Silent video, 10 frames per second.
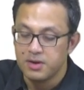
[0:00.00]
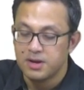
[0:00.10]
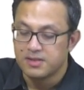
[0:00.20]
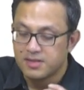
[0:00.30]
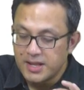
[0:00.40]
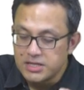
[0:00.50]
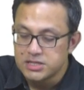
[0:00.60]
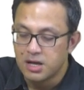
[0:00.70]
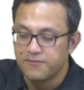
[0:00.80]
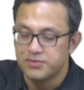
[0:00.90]
a
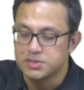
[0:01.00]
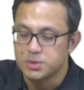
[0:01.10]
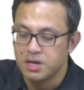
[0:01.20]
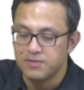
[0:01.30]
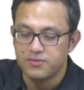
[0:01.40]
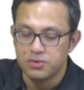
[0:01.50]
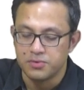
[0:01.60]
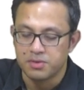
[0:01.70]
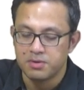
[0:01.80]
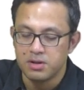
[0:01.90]
center for trade, of
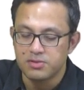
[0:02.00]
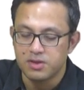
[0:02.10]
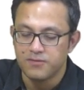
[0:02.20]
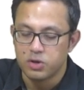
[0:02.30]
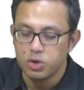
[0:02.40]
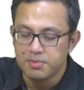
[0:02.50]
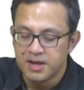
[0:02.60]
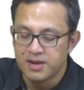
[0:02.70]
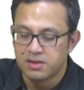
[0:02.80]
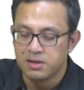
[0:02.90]
course, but also for
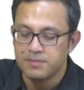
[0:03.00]
humanizing,